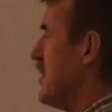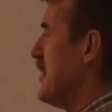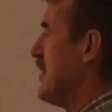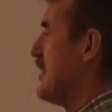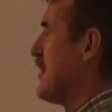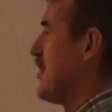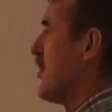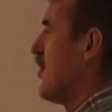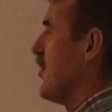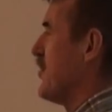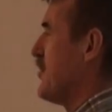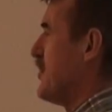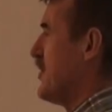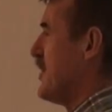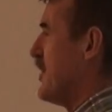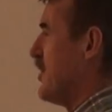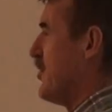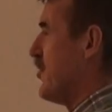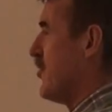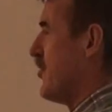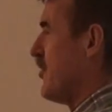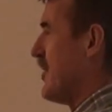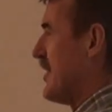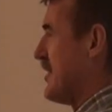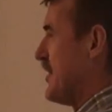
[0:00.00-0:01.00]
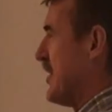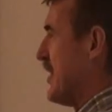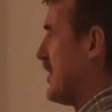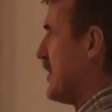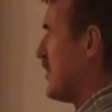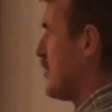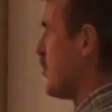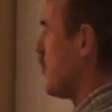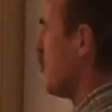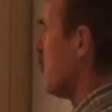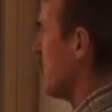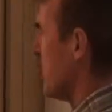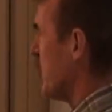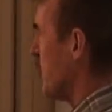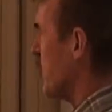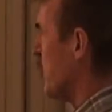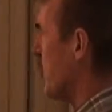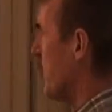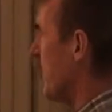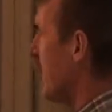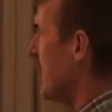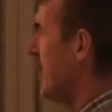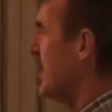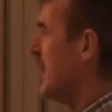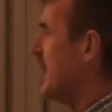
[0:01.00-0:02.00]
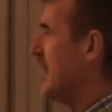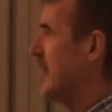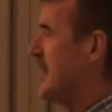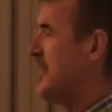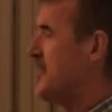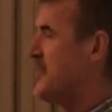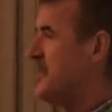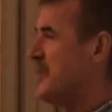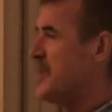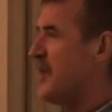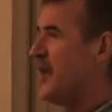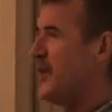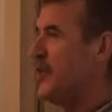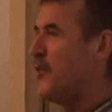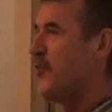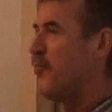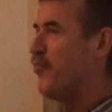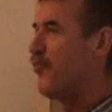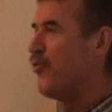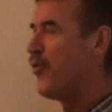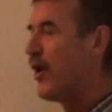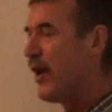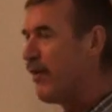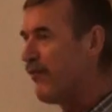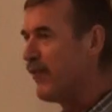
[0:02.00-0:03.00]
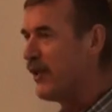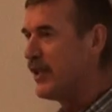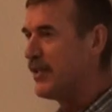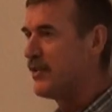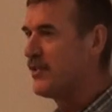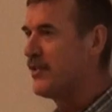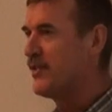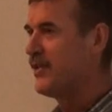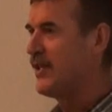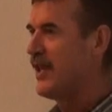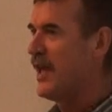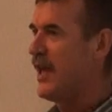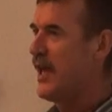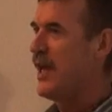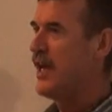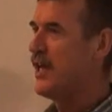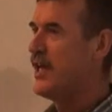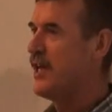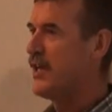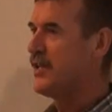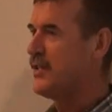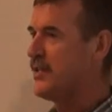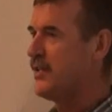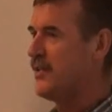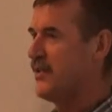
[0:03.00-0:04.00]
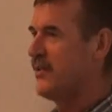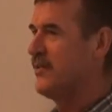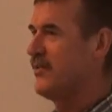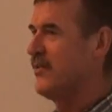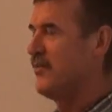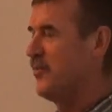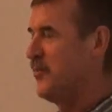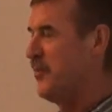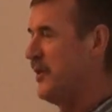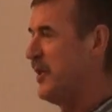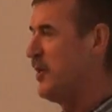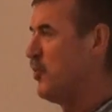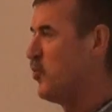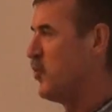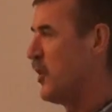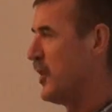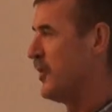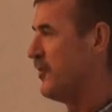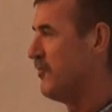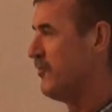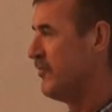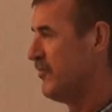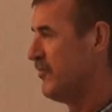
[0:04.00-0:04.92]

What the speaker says: is considered as external inside the private ASP1.